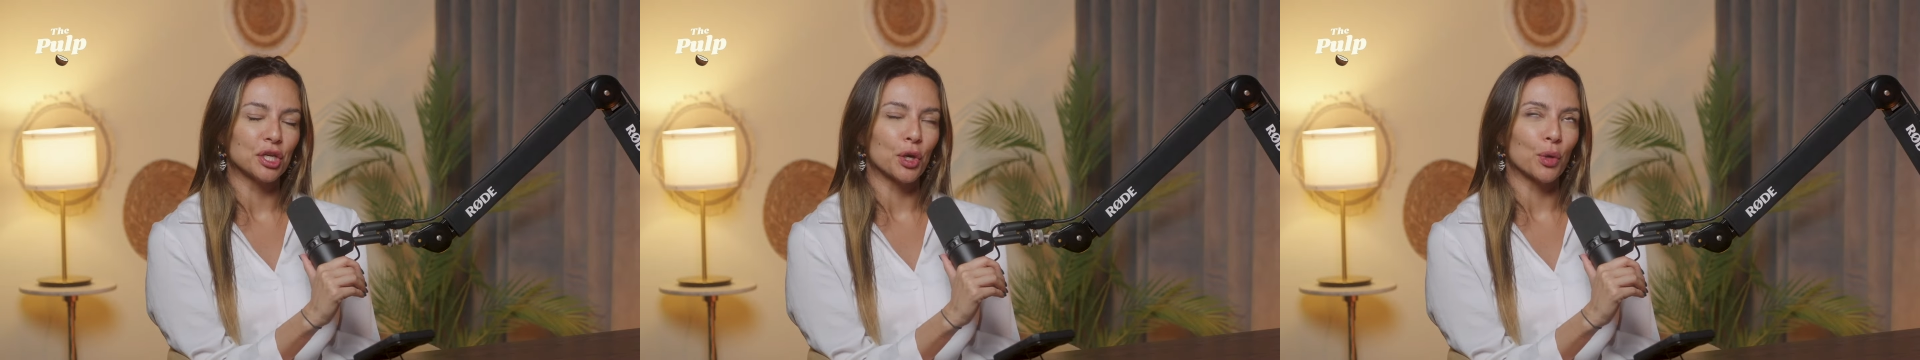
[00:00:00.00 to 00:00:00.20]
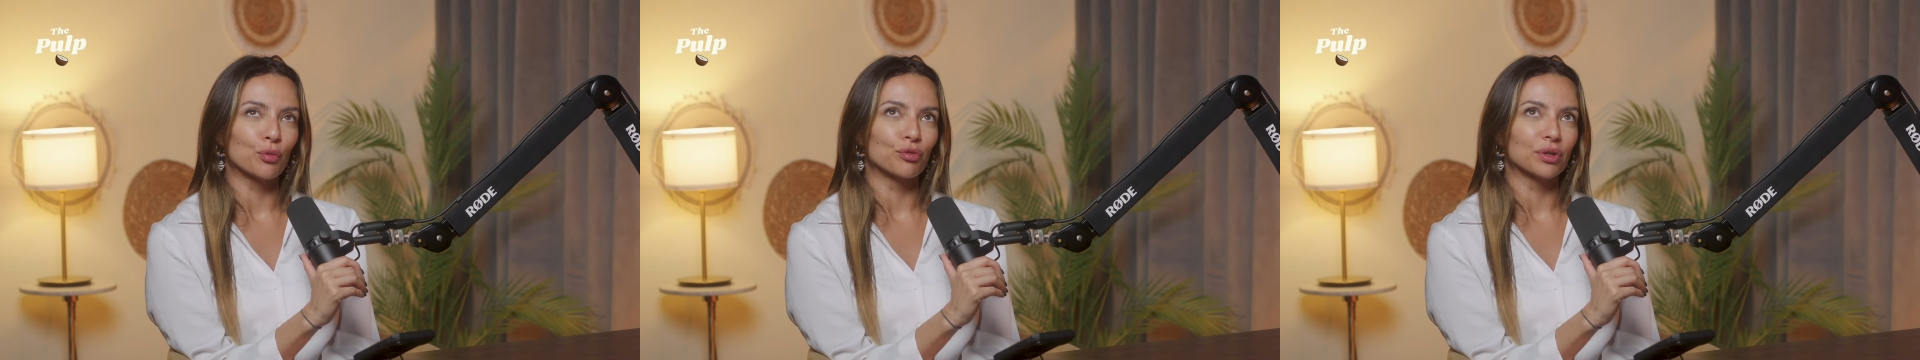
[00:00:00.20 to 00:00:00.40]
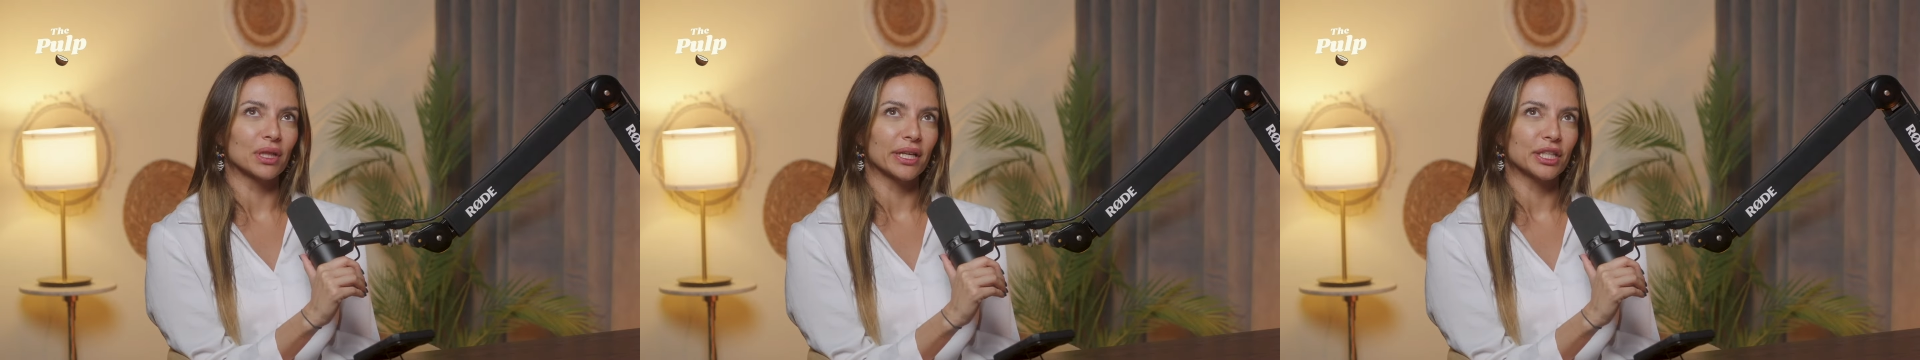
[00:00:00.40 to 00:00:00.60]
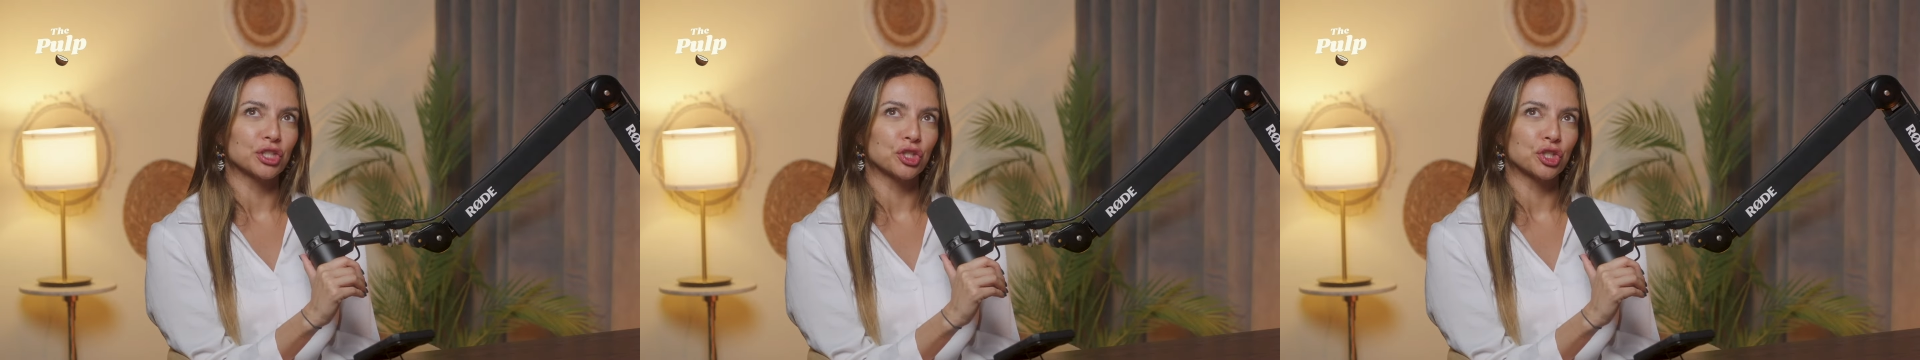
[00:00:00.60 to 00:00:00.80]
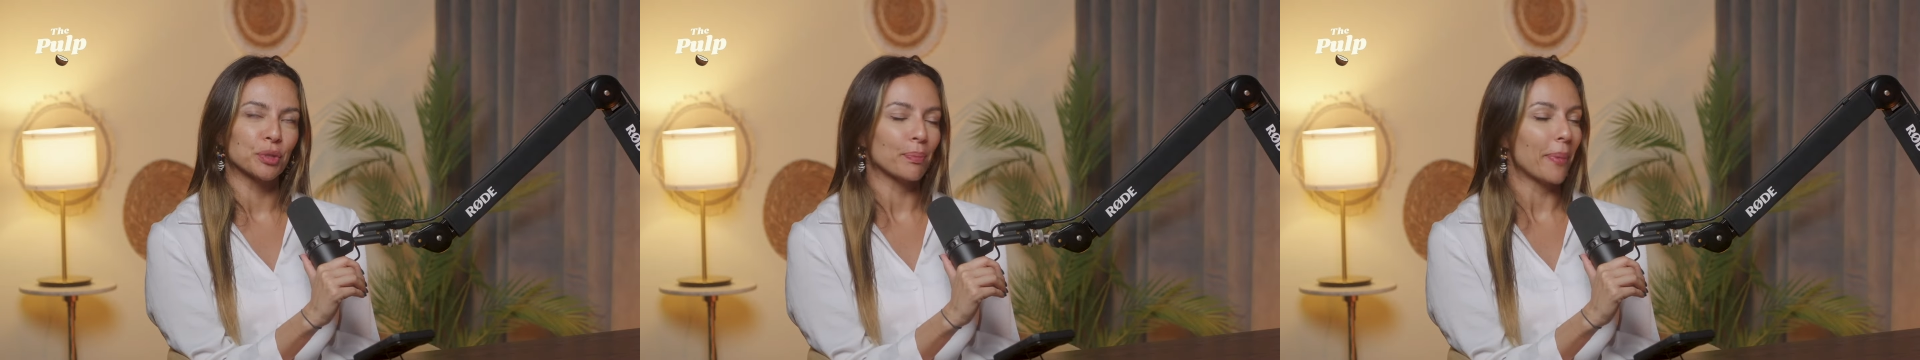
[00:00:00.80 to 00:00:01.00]
know
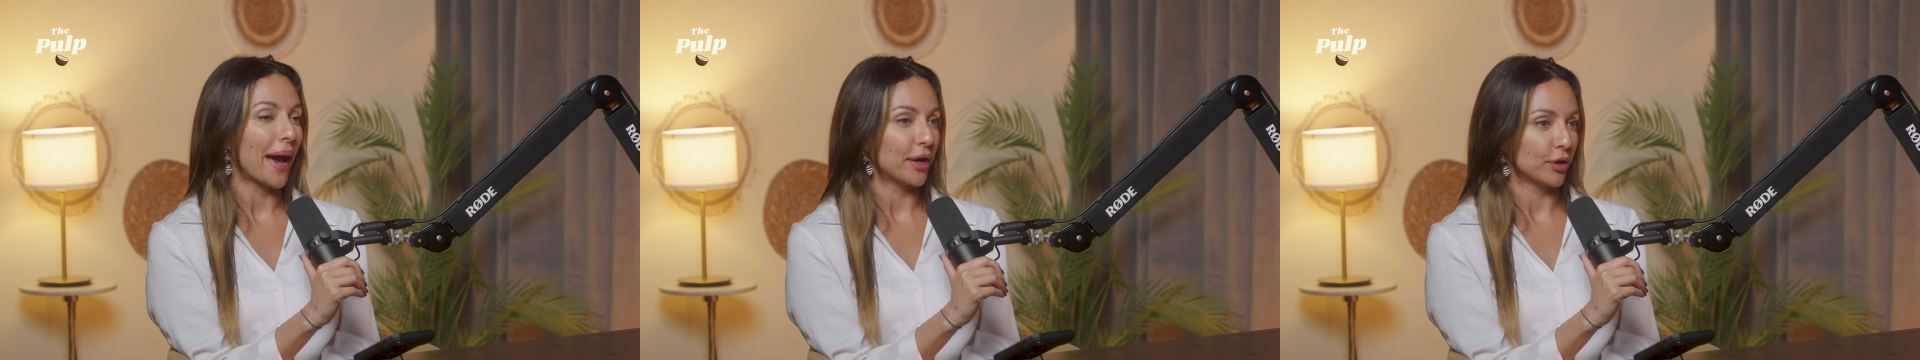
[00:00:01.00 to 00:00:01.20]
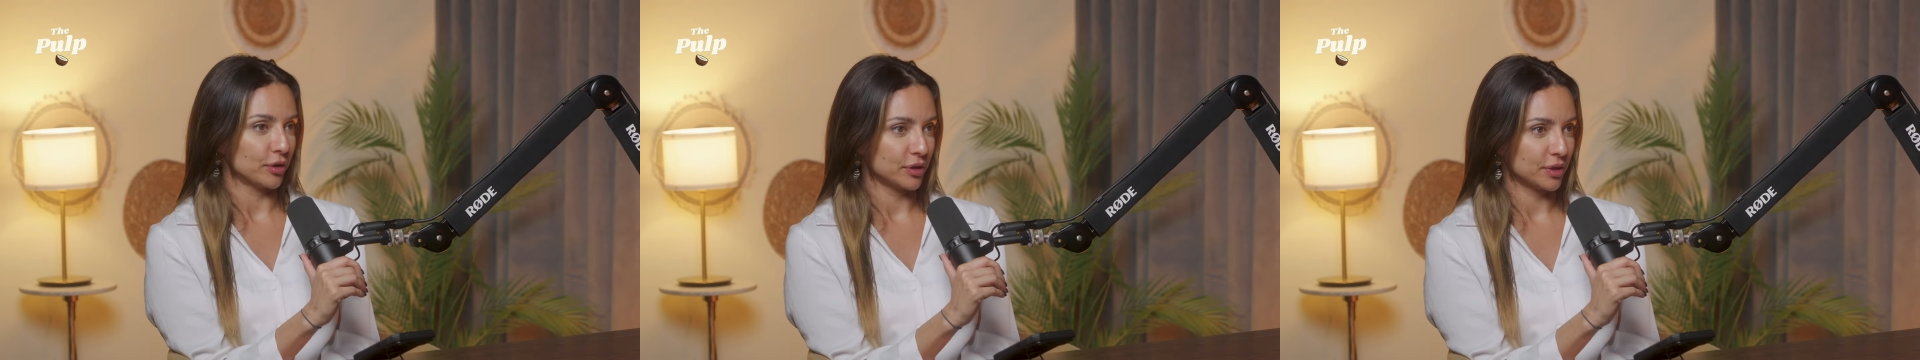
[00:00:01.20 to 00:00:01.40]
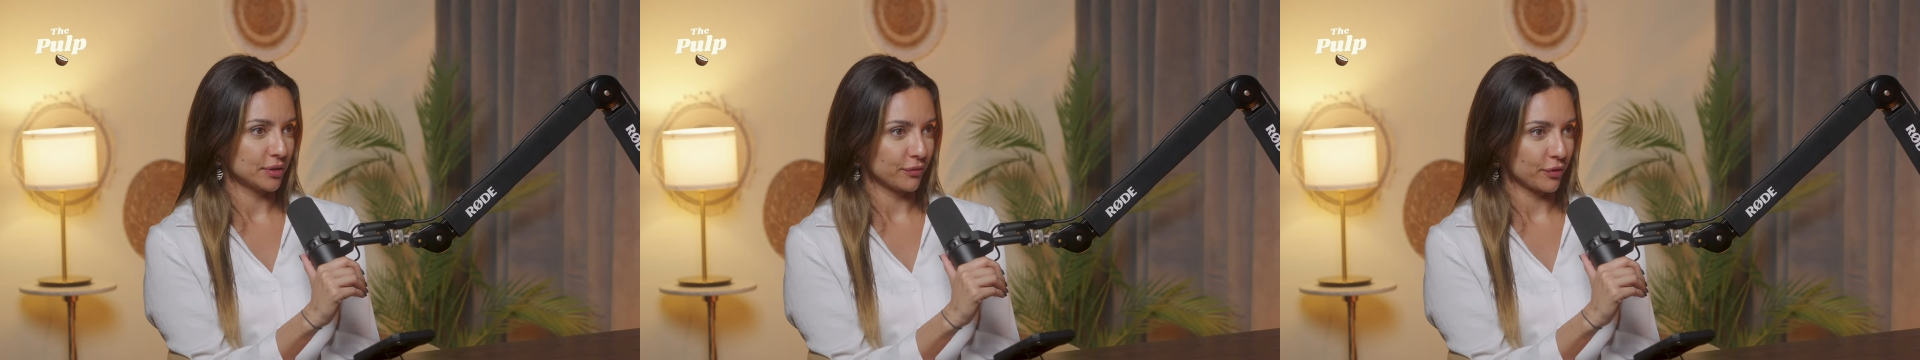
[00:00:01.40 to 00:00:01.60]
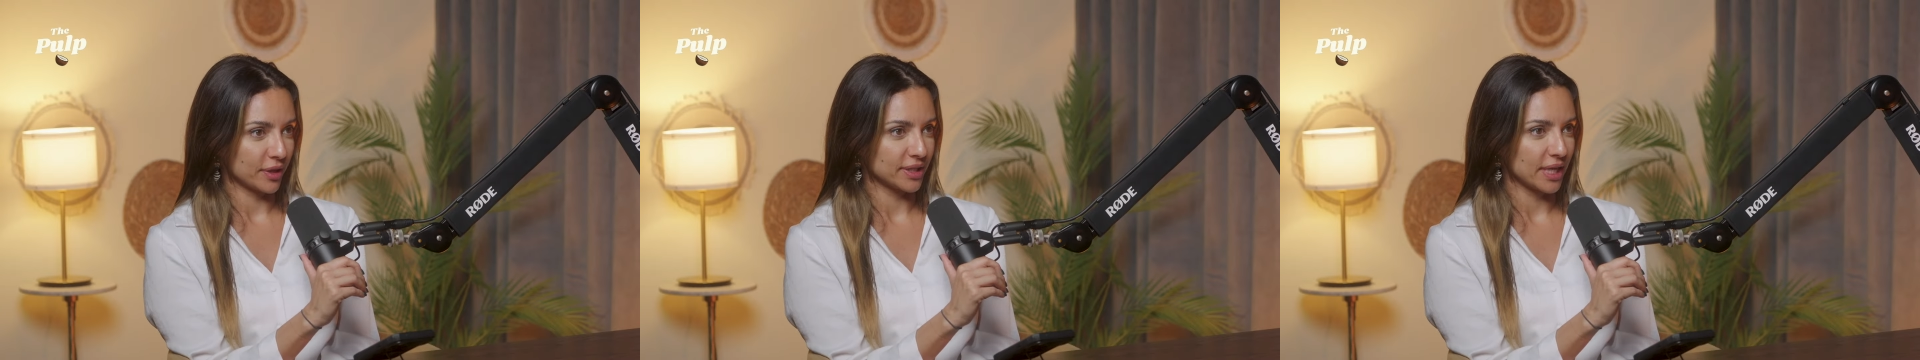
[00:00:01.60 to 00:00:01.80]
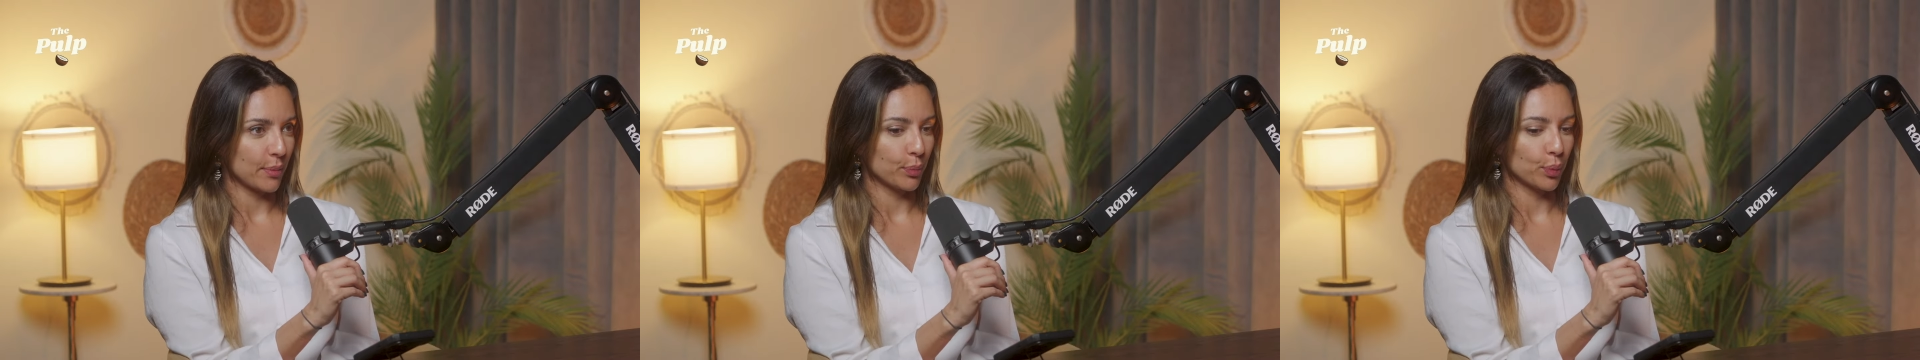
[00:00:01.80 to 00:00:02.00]
relationship patterns for
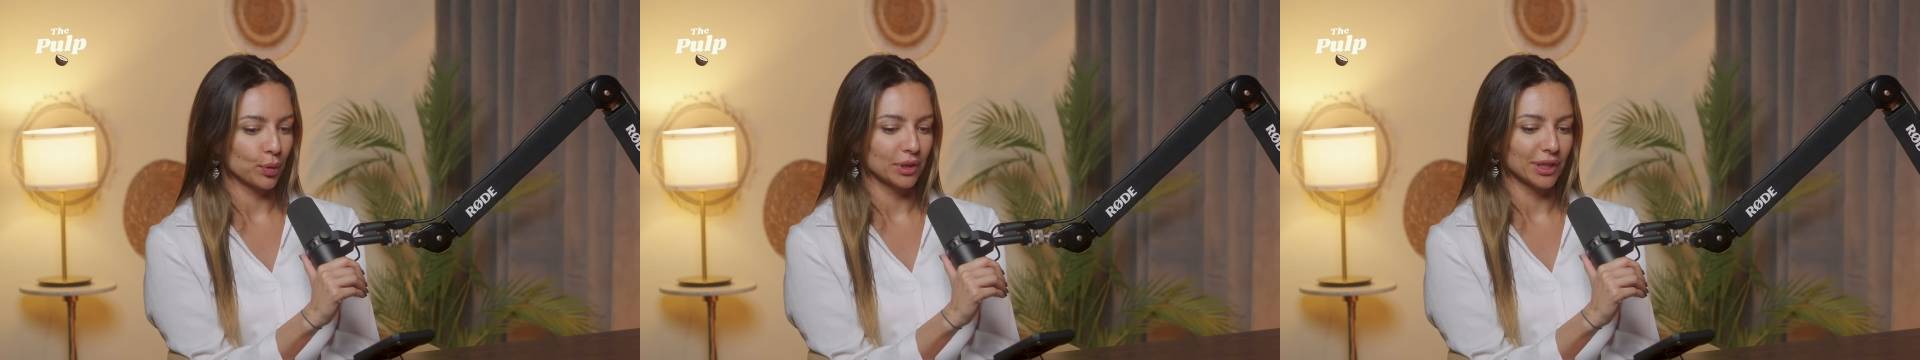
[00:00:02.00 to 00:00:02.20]
example